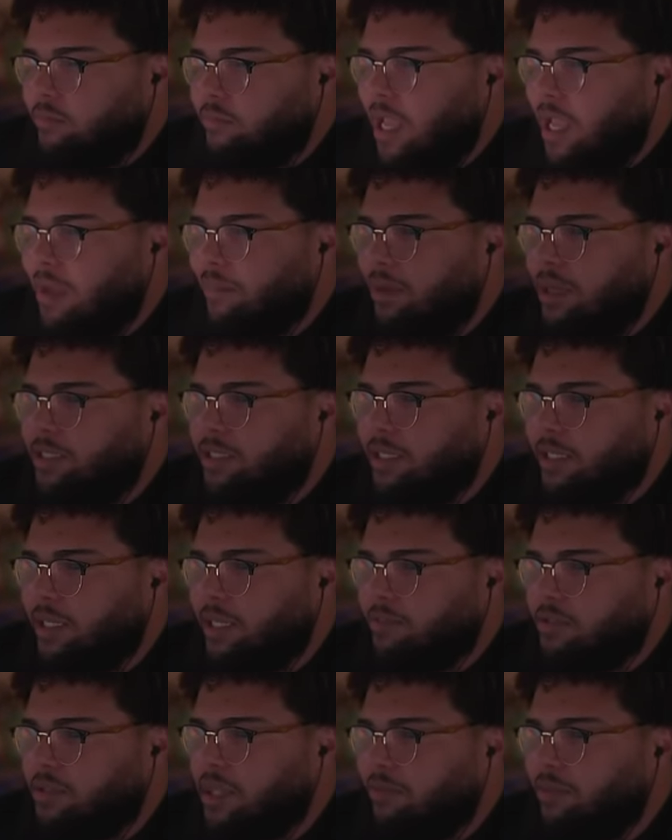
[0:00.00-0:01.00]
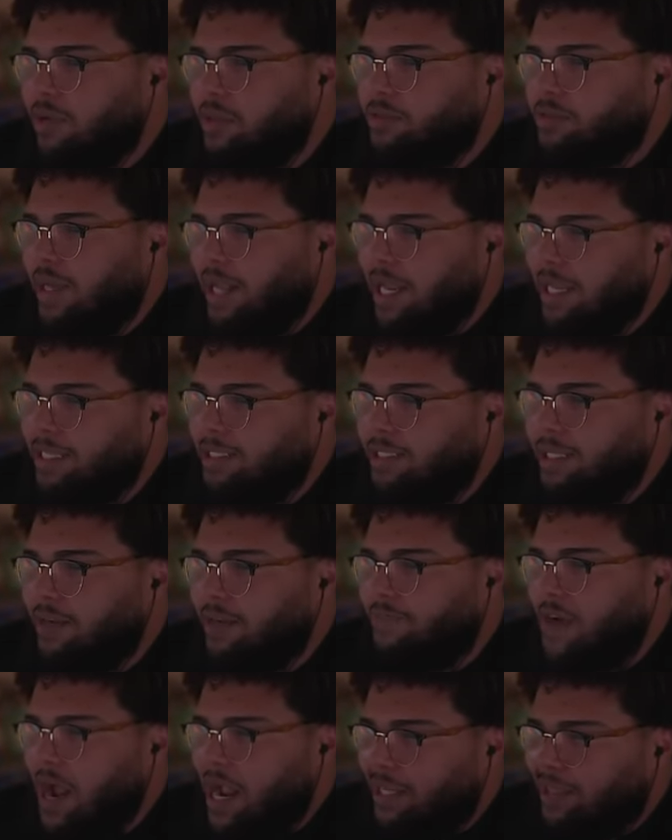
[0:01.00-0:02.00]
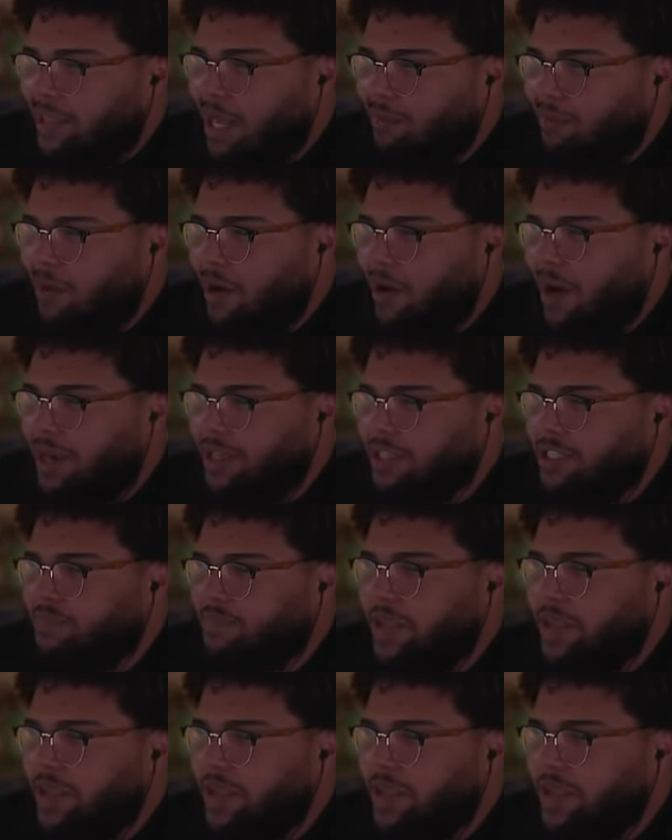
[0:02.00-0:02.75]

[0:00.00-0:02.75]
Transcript: Damn, I should have killed the thumbnail so I could at least get a fucking thumbnail out of this